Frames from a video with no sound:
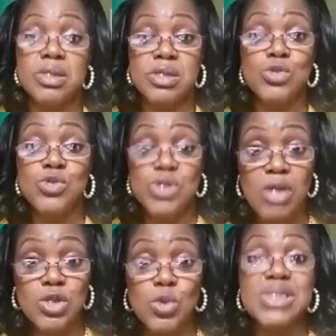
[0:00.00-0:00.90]

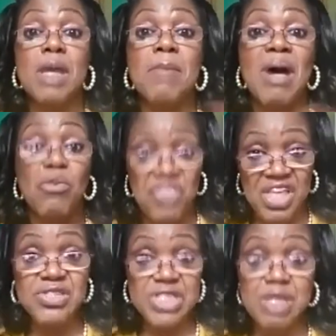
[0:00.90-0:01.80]
talk to us about
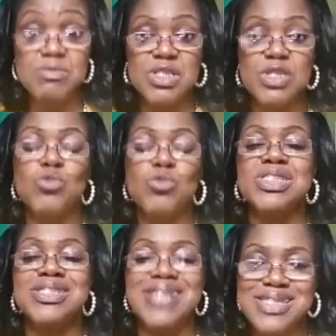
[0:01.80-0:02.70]
their subjects, which
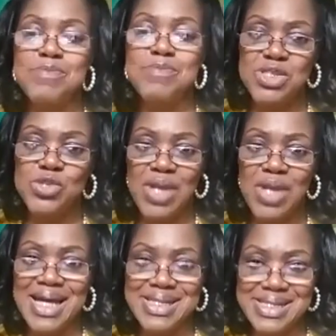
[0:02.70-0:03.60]
they
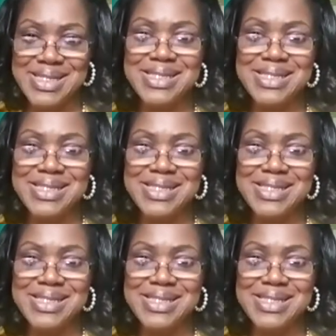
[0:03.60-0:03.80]
specialize in.